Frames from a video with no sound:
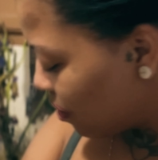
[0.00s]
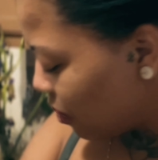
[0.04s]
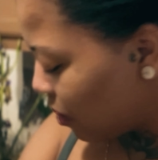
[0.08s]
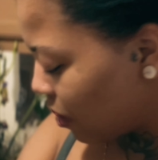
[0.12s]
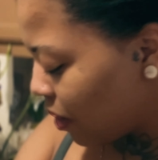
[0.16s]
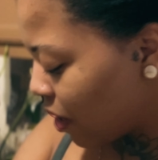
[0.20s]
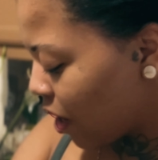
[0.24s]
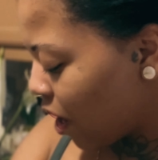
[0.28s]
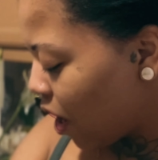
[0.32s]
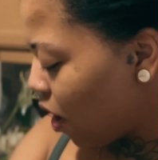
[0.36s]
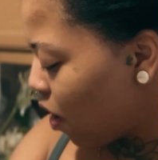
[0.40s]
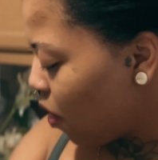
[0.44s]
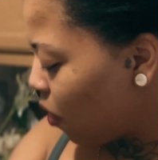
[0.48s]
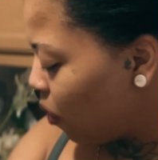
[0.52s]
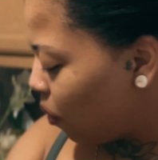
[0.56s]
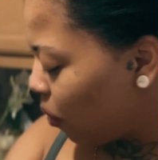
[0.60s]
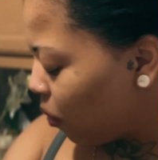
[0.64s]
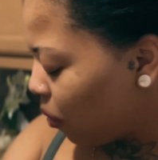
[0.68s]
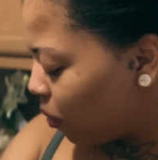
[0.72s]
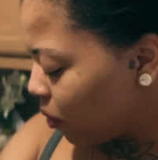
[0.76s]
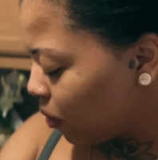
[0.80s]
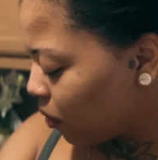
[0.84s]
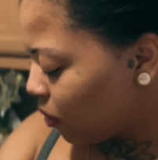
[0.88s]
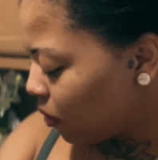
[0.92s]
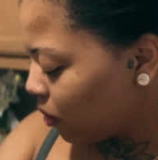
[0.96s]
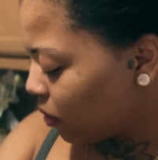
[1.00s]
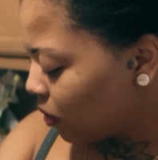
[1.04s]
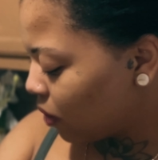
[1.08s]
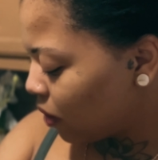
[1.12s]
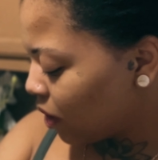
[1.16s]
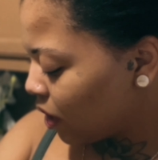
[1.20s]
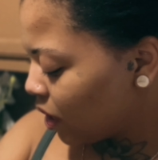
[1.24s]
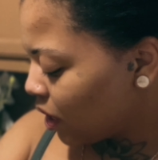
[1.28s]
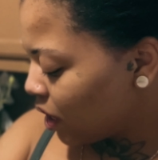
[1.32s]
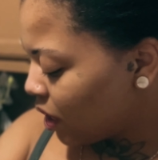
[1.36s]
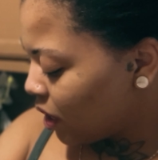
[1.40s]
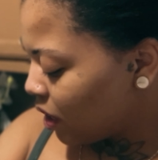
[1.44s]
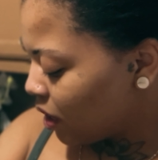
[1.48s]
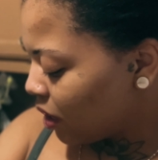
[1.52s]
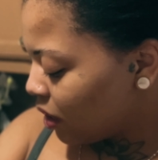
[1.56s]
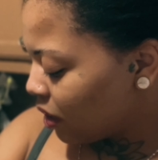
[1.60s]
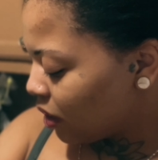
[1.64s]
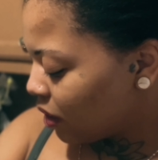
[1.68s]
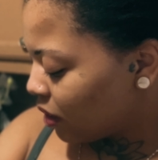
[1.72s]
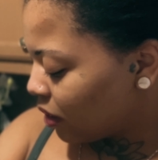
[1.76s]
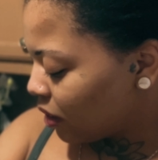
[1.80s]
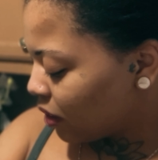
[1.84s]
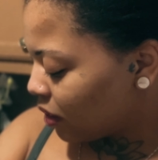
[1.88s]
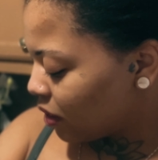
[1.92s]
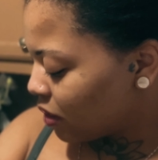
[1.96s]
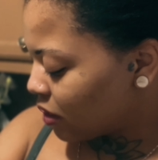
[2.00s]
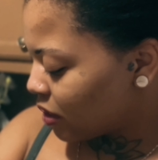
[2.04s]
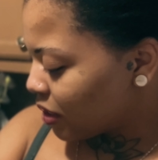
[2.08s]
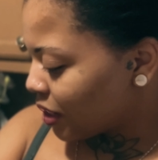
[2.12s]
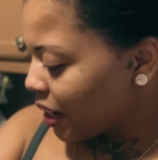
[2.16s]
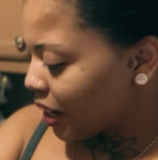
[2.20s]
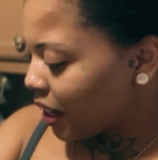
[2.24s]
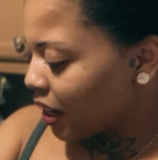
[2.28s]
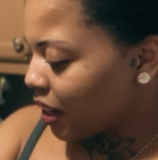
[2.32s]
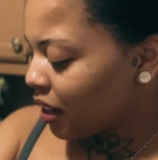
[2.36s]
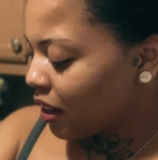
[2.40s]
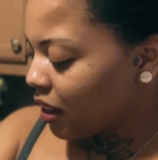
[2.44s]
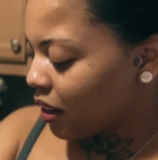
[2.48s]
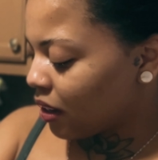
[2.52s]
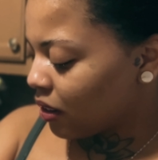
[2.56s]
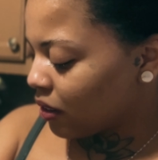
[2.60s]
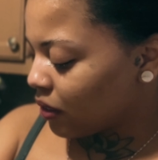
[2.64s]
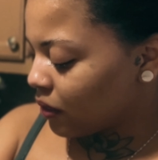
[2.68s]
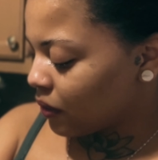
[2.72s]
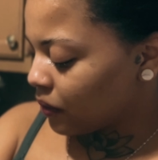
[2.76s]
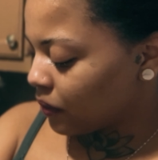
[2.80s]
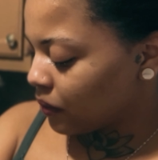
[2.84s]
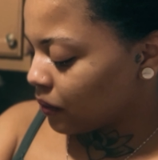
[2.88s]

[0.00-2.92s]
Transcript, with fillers: No. Ciao.